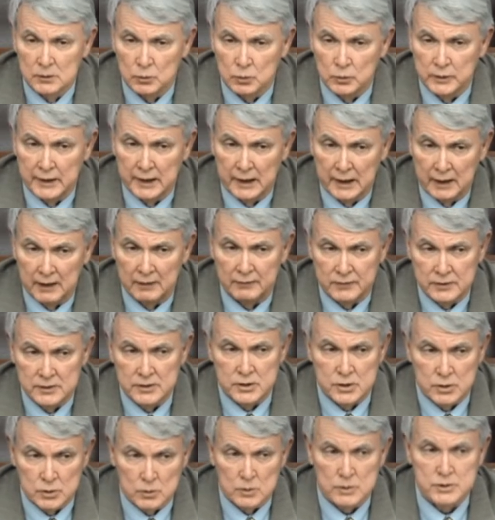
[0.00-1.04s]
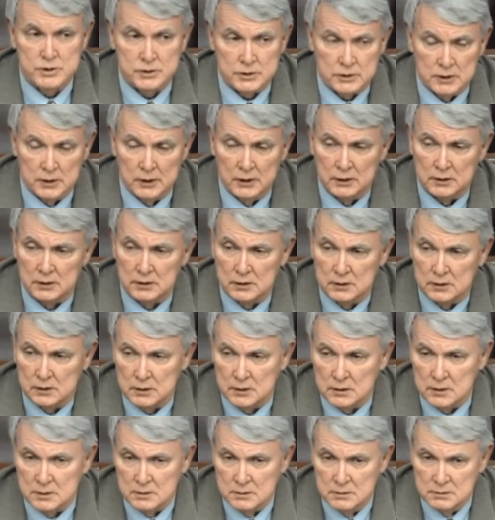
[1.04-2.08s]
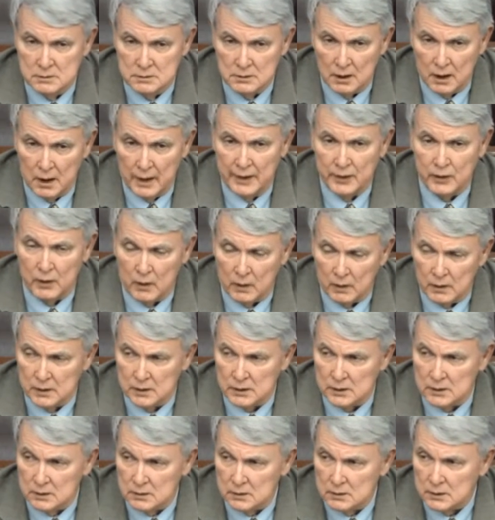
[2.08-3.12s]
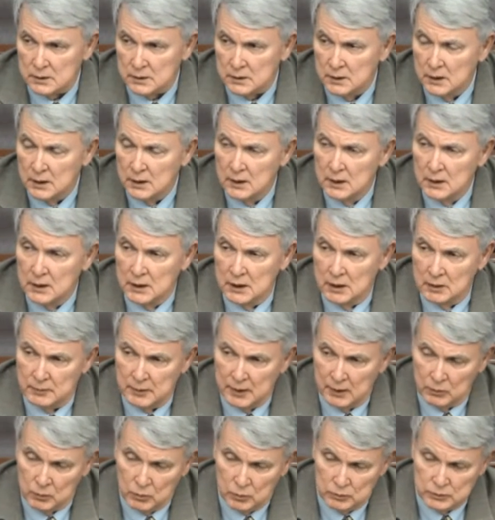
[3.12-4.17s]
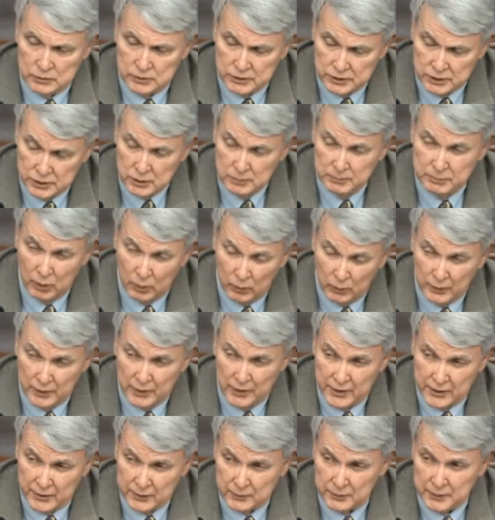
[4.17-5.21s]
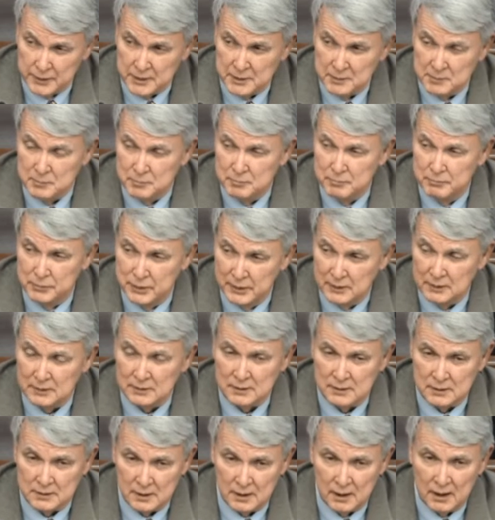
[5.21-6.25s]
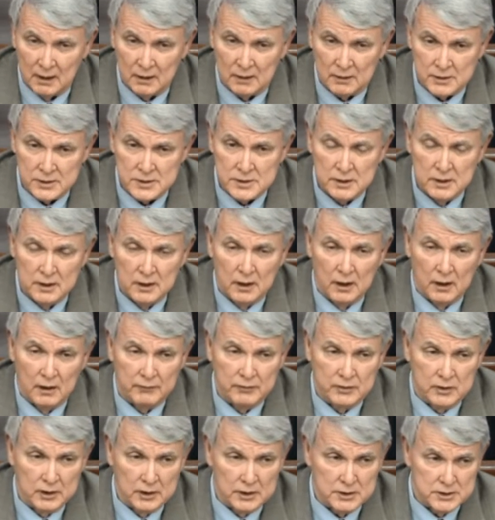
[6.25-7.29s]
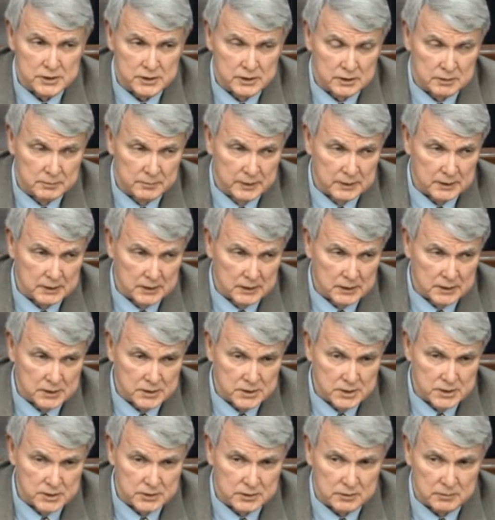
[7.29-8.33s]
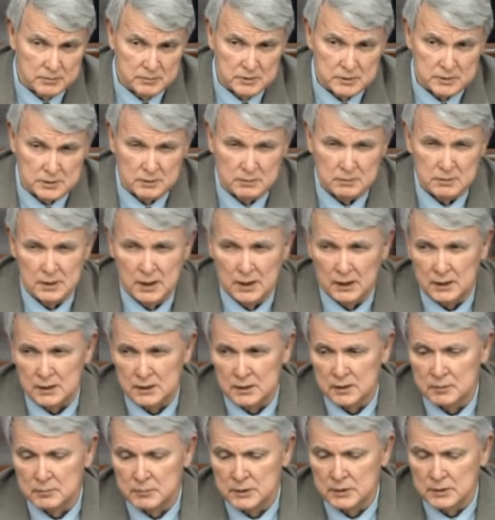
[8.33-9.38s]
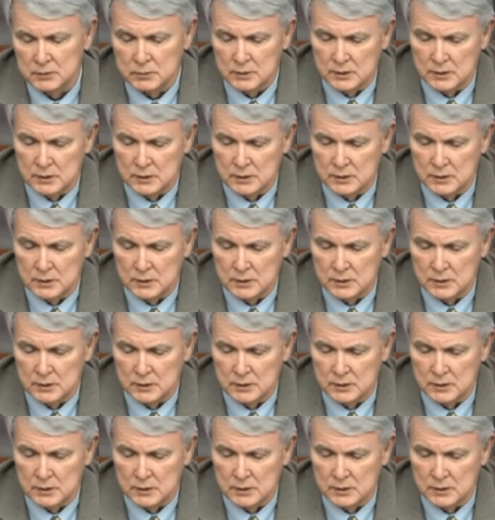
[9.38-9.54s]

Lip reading: We have in Georgia incurred and are incurring about $2.3 billion of cuts to the Medicaid system. You say, well, how can that be?